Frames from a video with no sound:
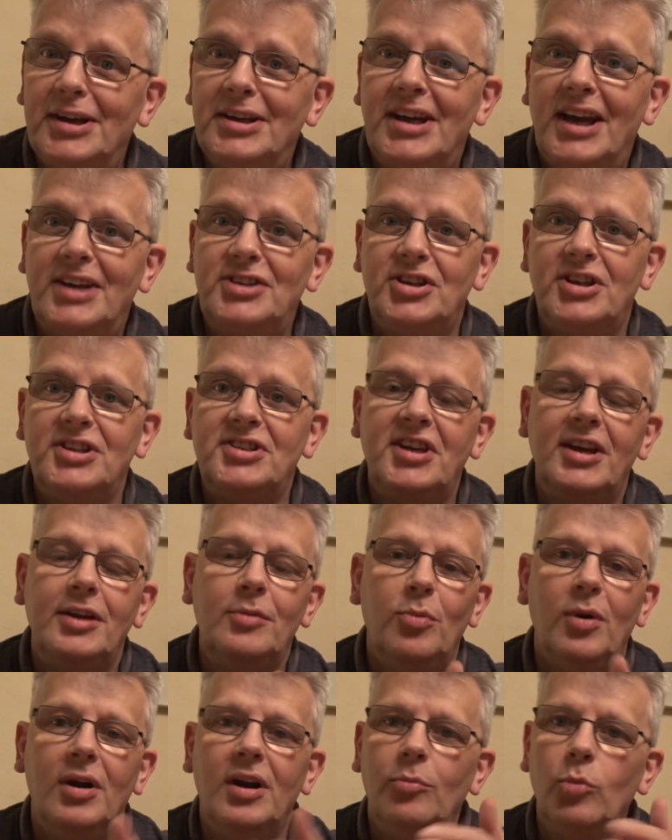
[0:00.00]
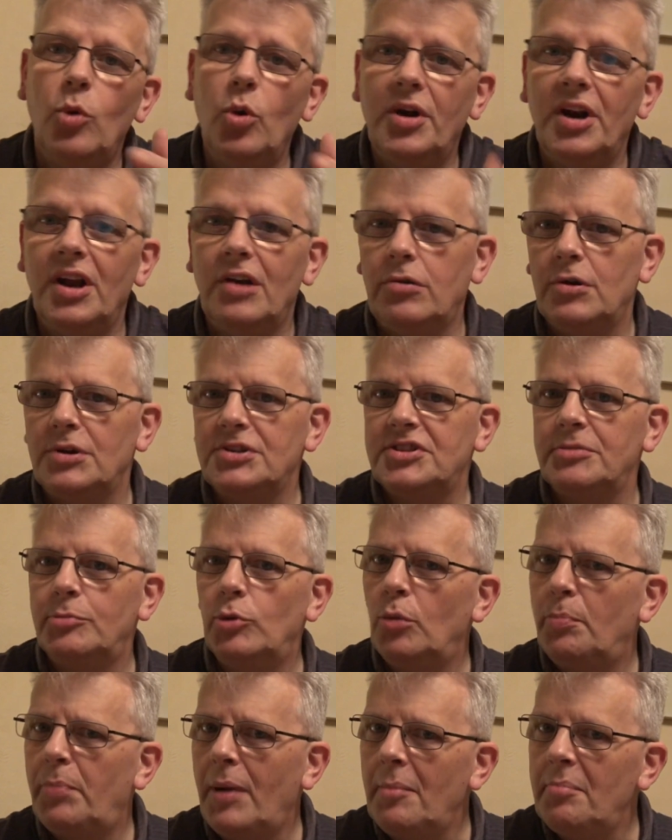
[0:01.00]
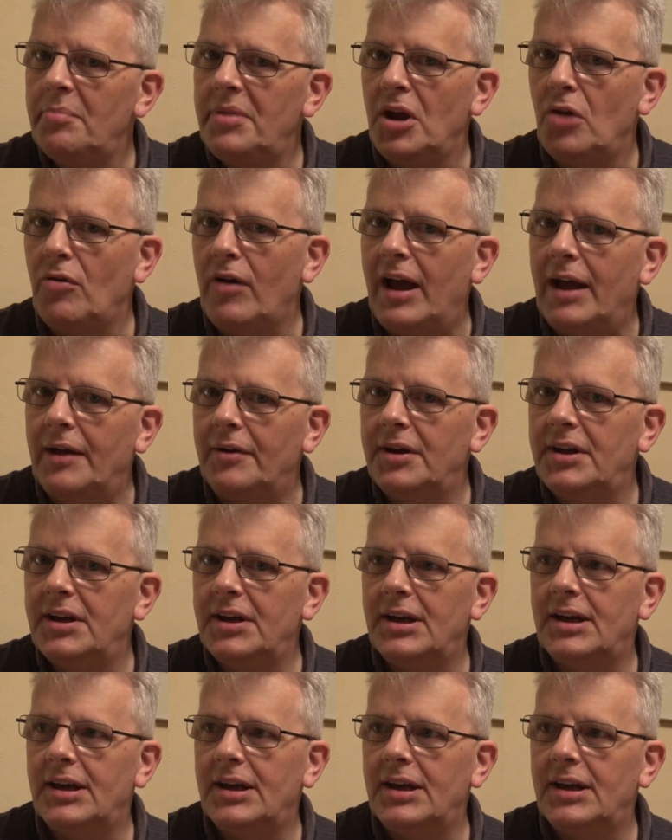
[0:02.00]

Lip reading: As you can see, when I'm walking across the more bumpy ground,